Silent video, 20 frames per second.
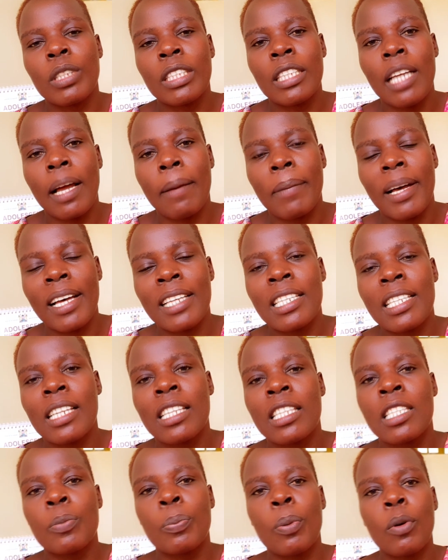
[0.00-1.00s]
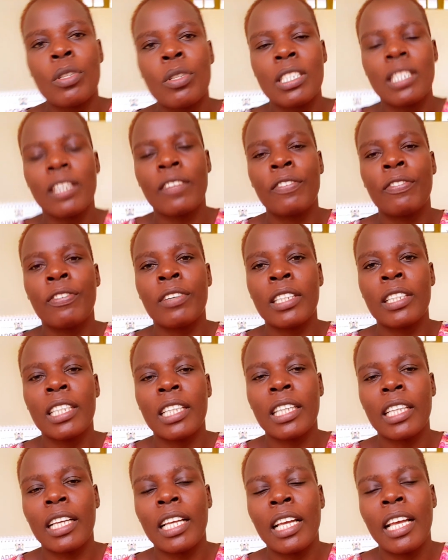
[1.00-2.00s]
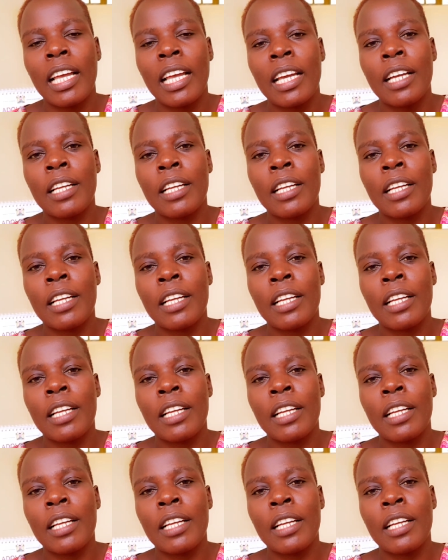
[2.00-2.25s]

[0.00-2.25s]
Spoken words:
term as responsive feeding.